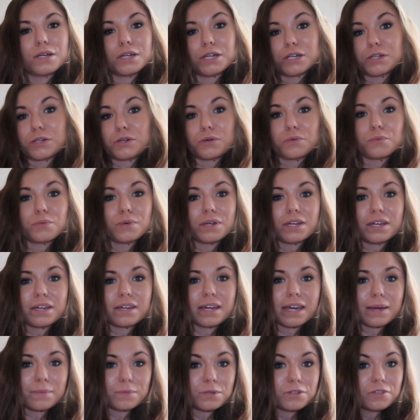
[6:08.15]
you know, we
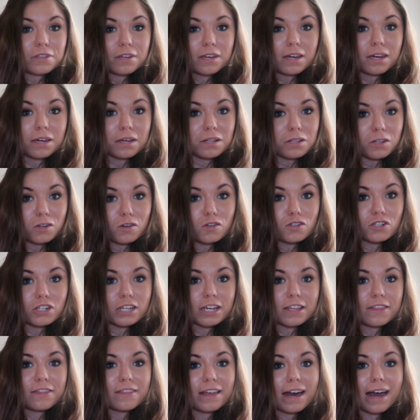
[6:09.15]
came to the
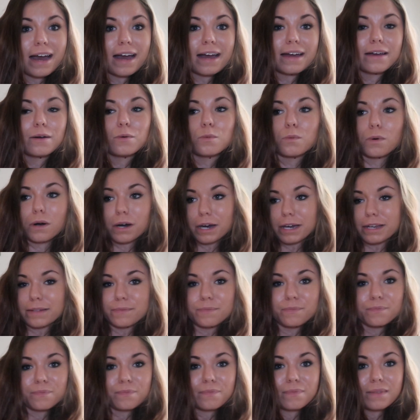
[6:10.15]
conclusion that
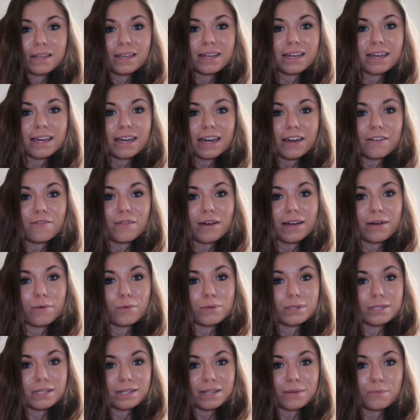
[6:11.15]
1, if I
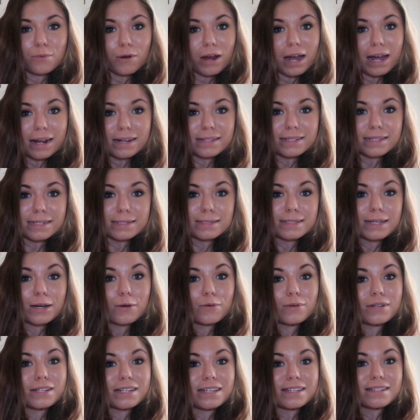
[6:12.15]
was gonna practice, I
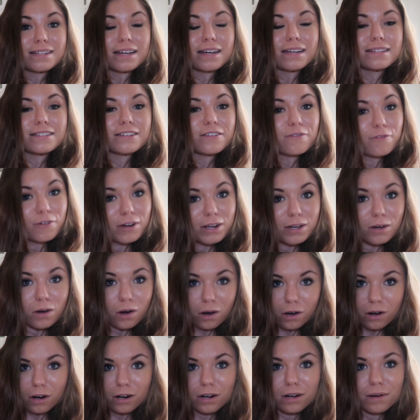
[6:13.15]
would need a different
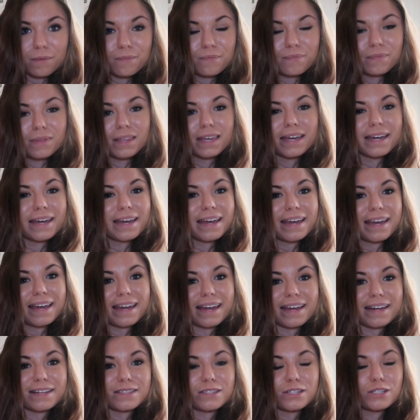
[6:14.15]
car,
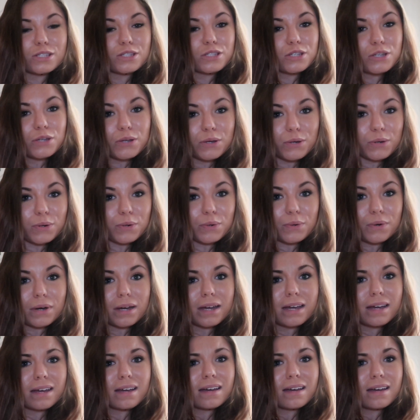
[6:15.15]
and 2,